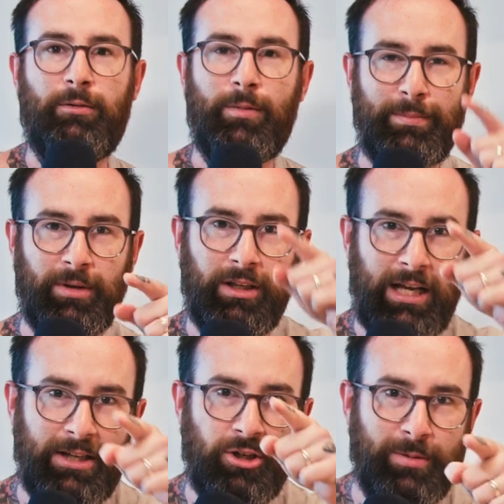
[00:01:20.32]
remember,
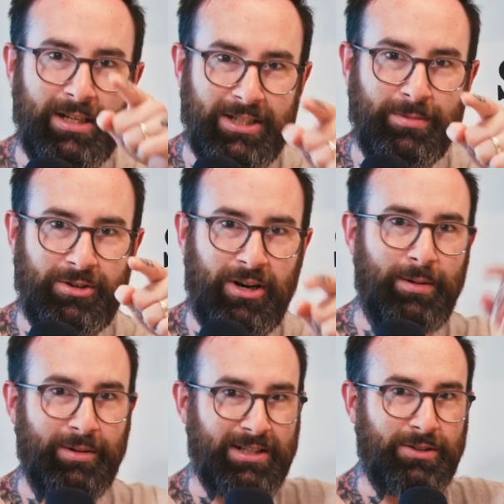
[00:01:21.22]
like, comment, and subscribe,
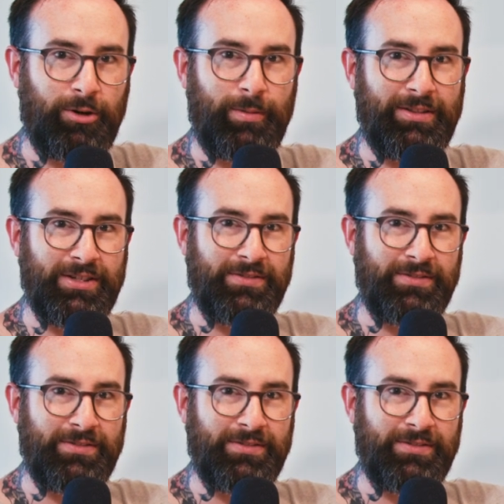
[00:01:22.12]
and let's talk about this